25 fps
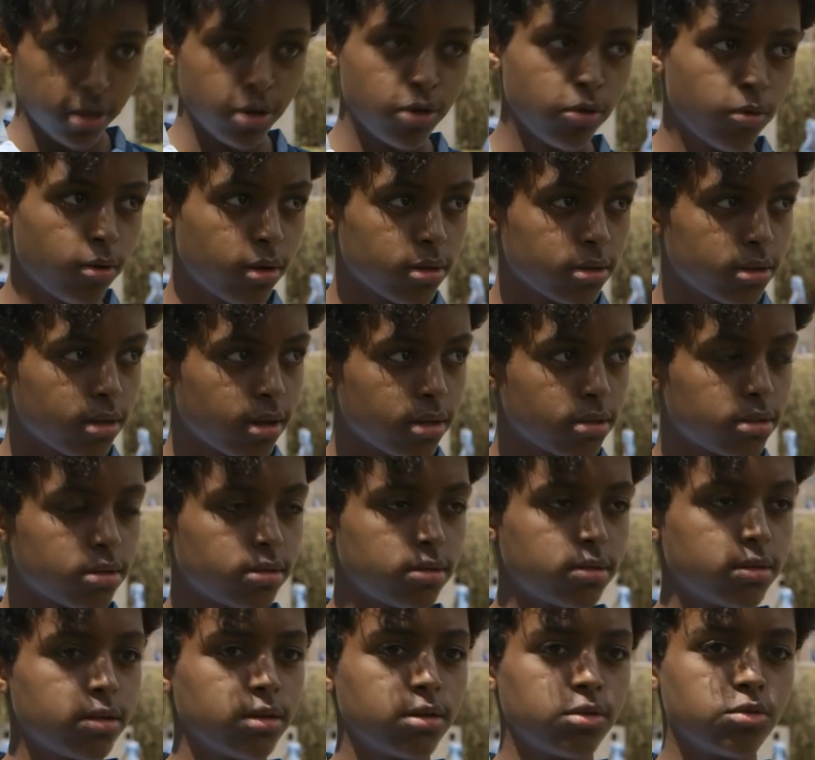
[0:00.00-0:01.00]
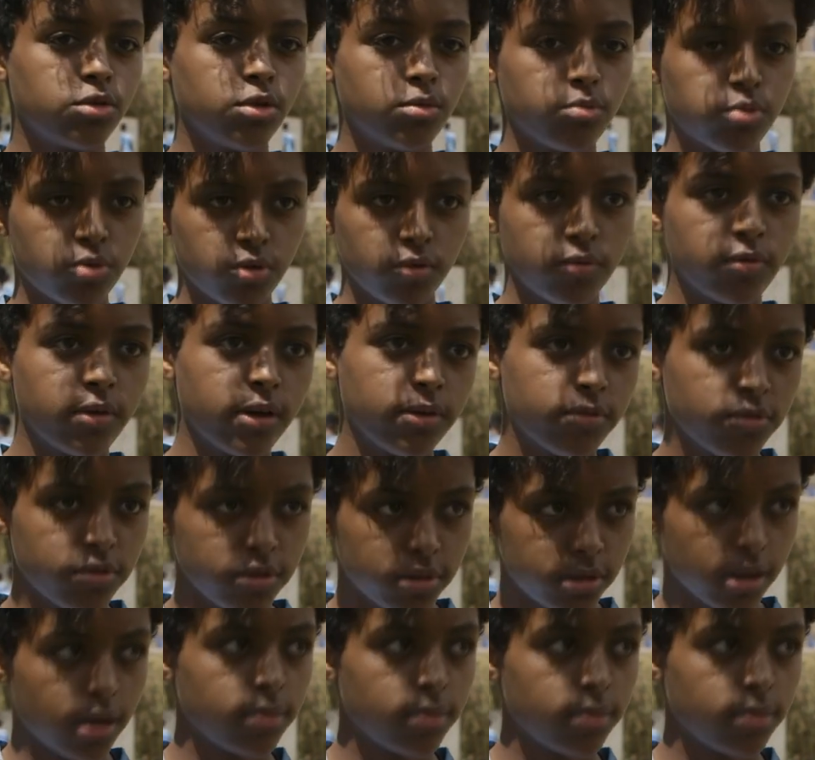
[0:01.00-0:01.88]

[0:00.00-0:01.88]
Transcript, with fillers: he wants us uh, to improve every